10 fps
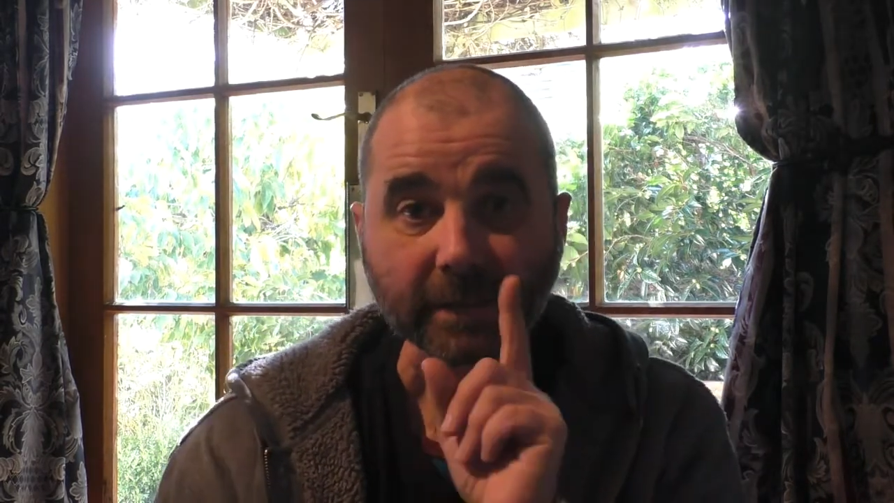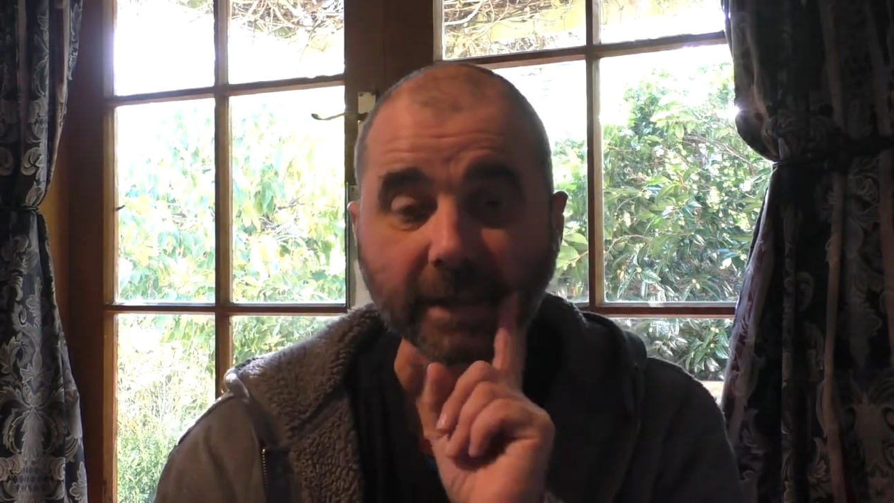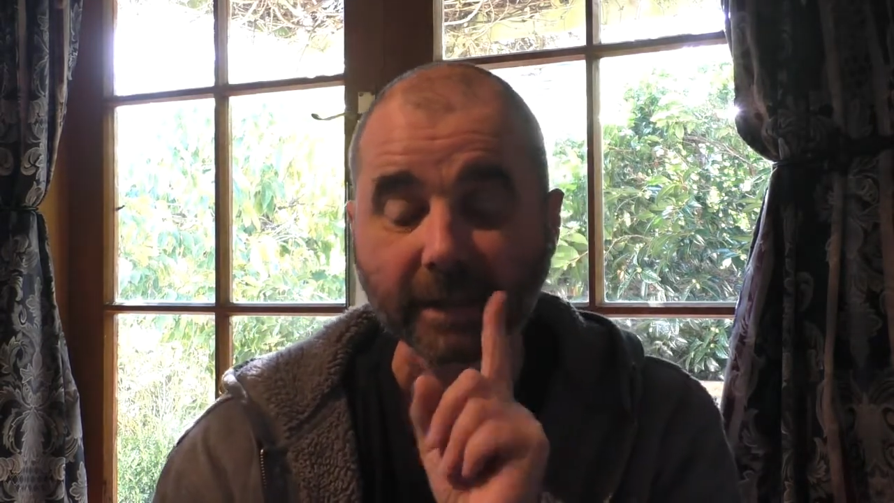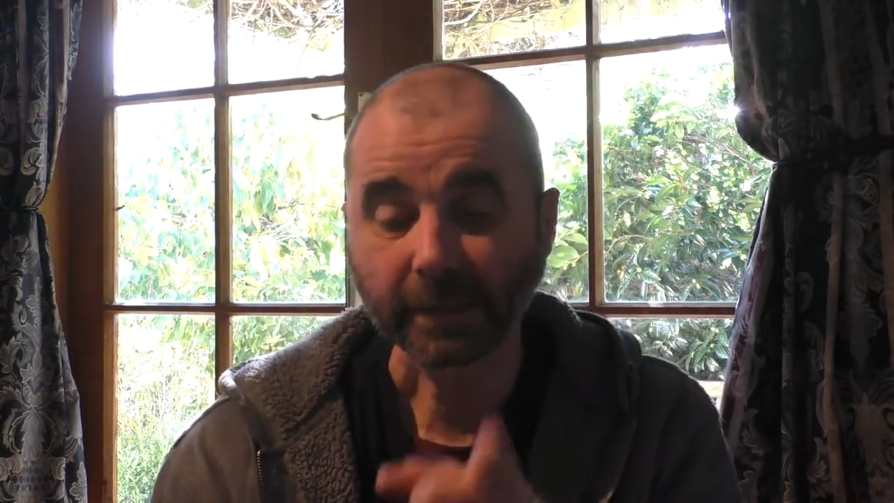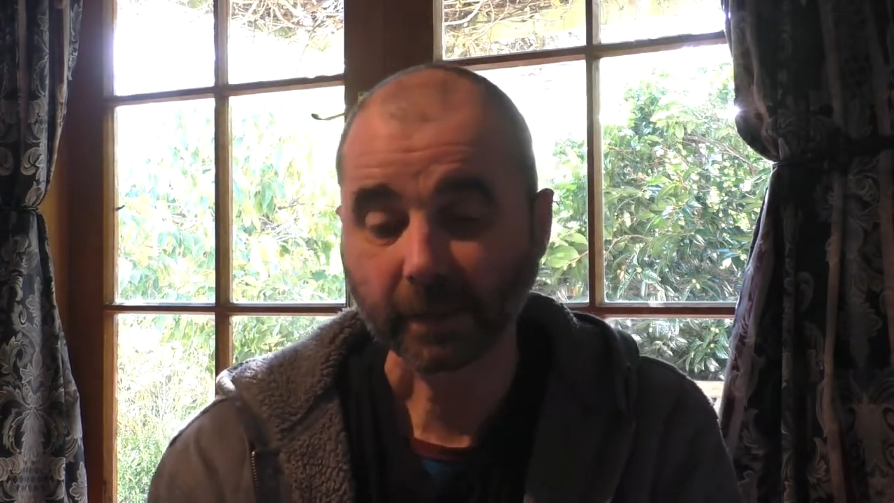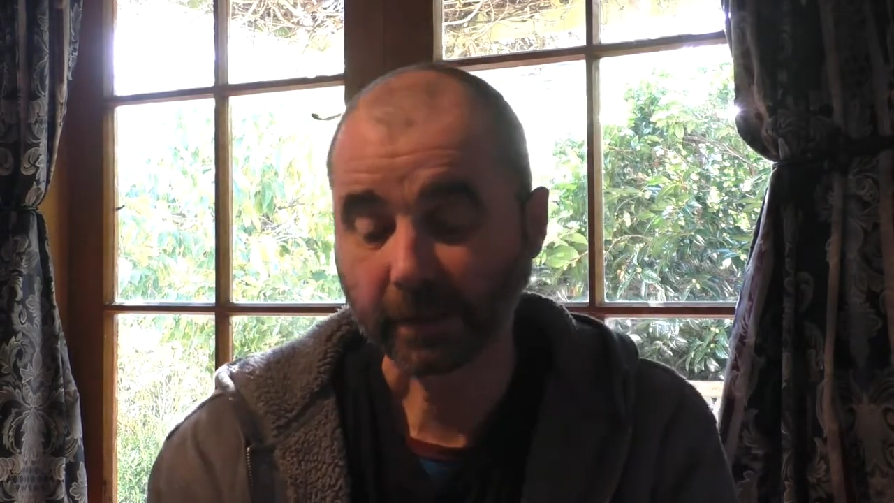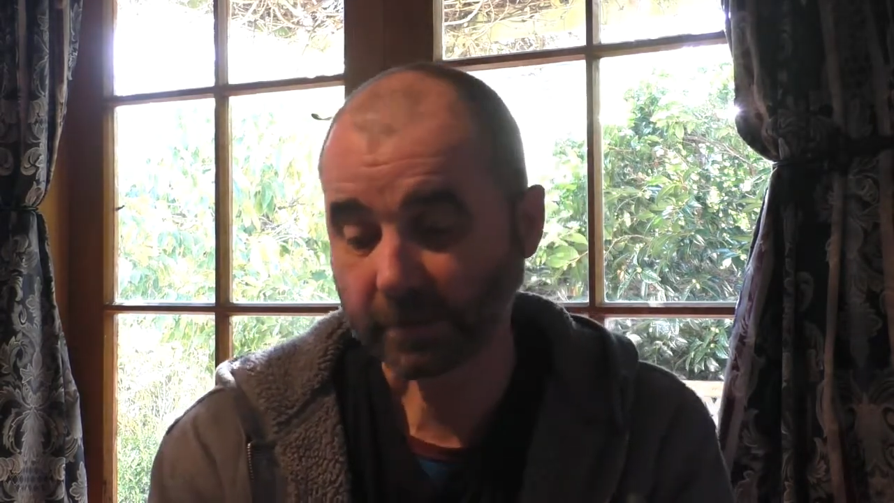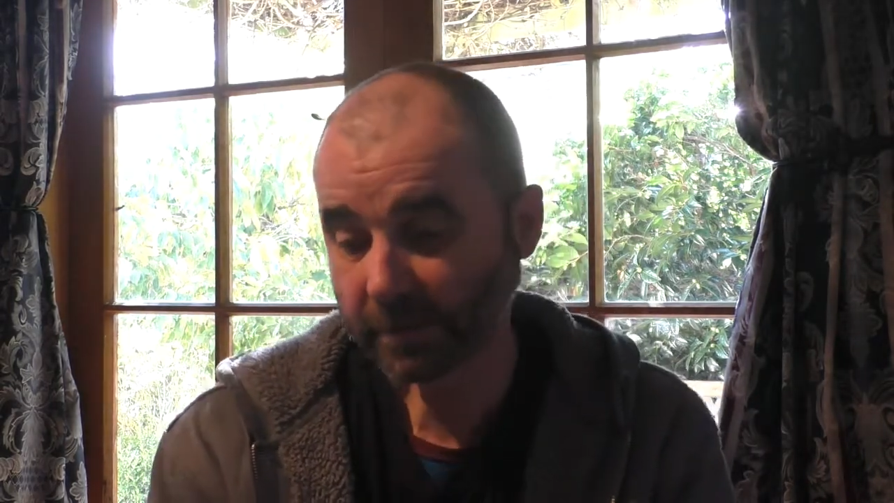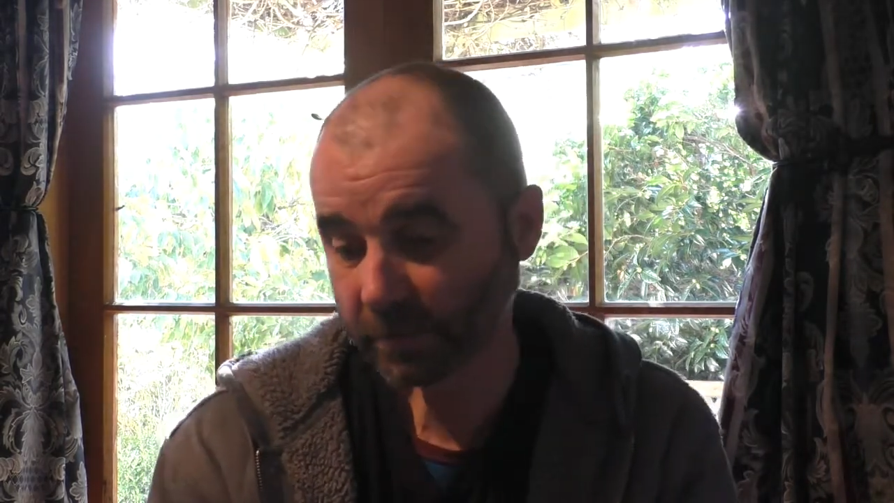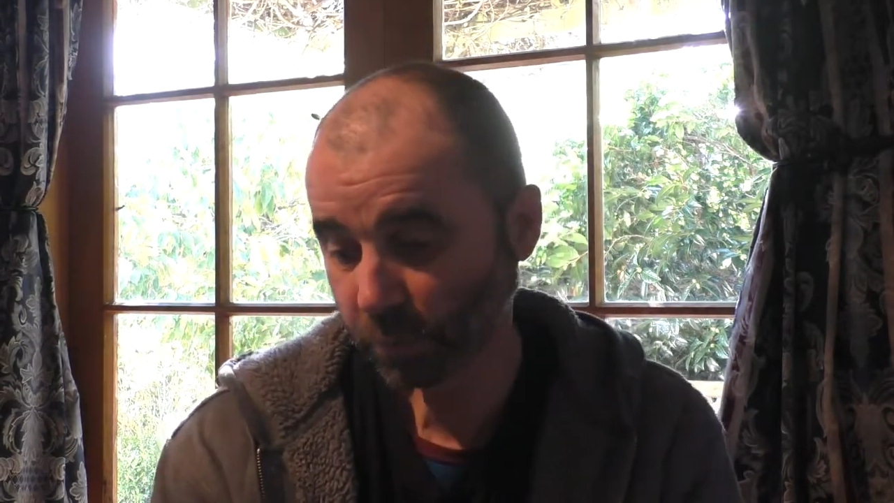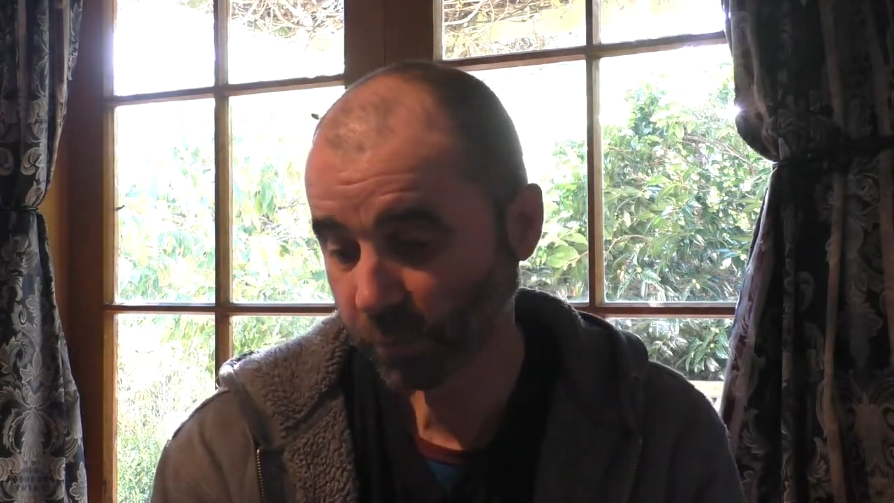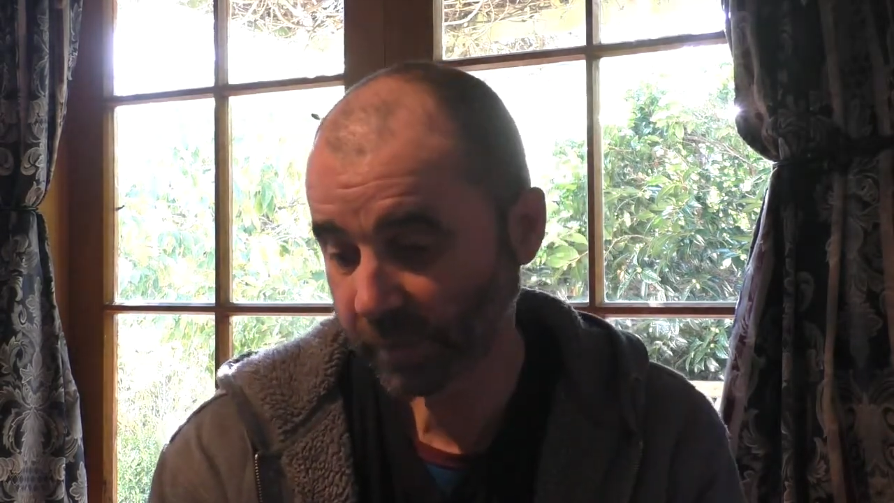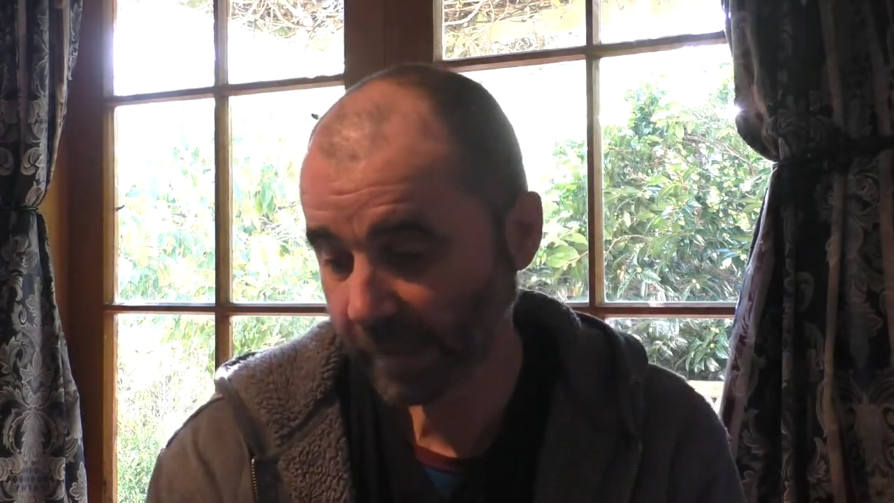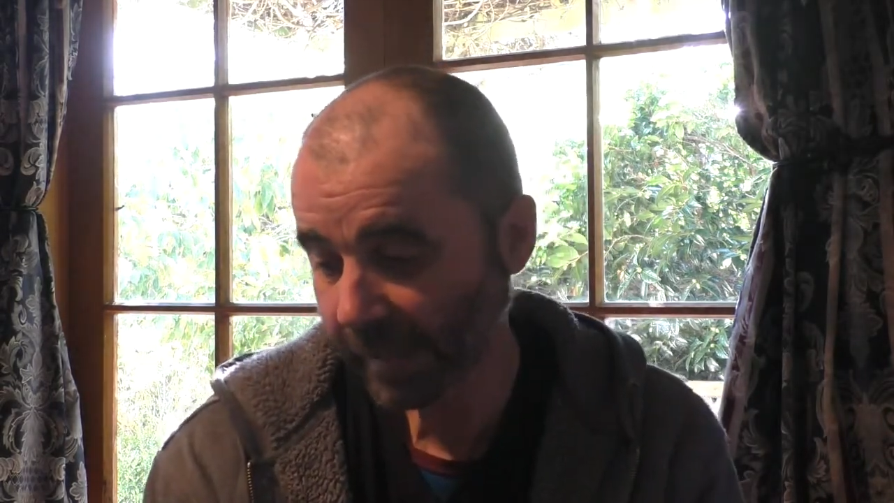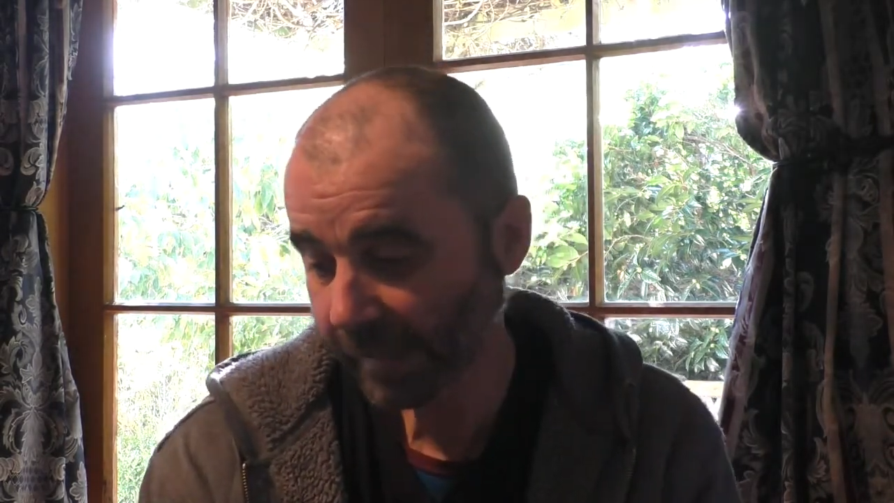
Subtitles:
actually, I just ordered